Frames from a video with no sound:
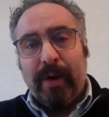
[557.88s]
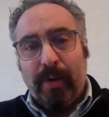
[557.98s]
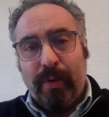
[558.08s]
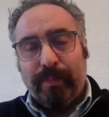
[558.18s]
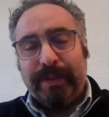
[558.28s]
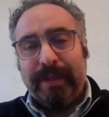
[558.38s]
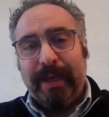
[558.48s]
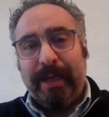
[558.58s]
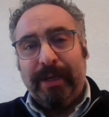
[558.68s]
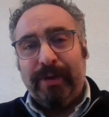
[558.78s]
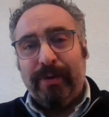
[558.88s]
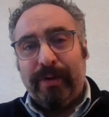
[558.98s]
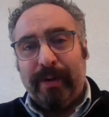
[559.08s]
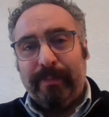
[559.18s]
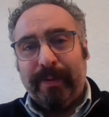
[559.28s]
homes in
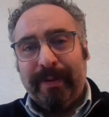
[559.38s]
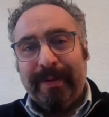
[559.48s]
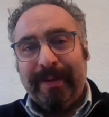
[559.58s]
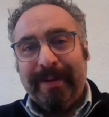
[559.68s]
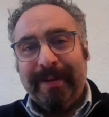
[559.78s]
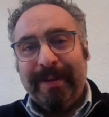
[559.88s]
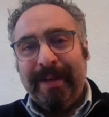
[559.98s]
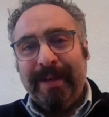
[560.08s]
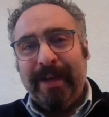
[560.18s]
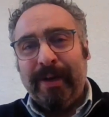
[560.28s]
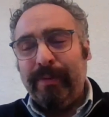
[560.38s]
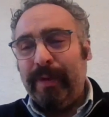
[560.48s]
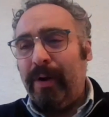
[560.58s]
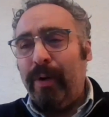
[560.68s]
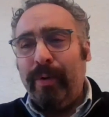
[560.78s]
Europe. You
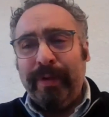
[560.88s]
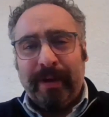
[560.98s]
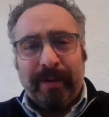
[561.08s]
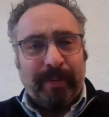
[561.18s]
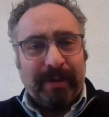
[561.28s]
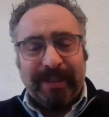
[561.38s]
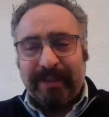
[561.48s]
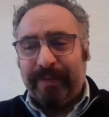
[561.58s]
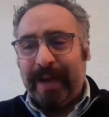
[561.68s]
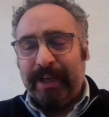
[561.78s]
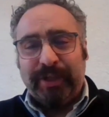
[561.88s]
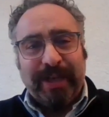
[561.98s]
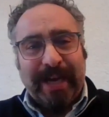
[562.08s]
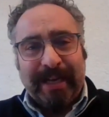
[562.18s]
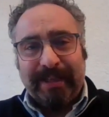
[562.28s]
know, all the other parties have had a
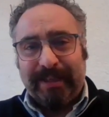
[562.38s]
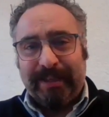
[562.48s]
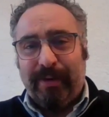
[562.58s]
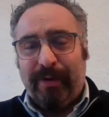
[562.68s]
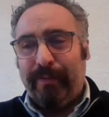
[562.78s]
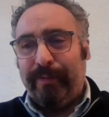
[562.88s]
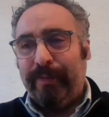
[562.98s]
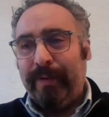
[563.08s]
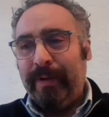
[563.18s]
chance of